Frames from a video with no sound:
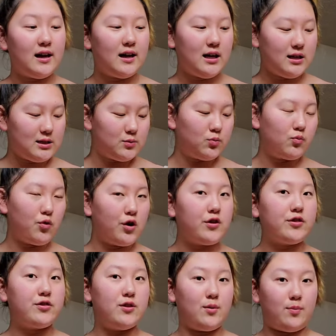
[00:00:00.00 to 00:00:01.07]
it's
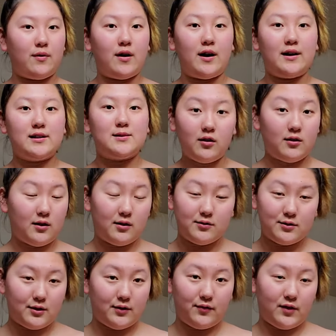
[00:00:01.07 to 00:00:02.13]
worth the price.
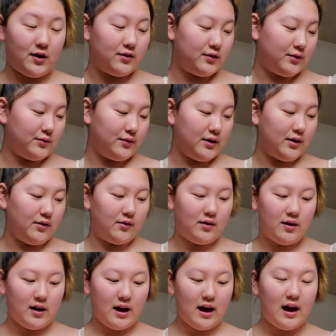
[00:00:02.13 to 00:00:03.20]
Also, if y'all don't know,
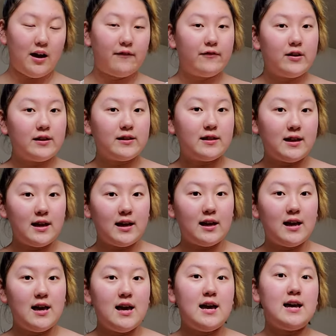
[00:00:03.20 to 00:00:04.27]

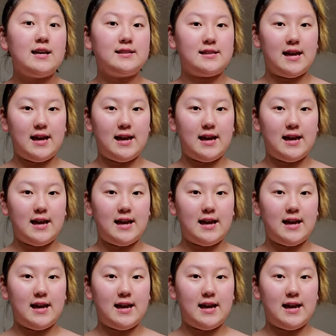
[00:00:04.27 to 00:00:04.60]
everything is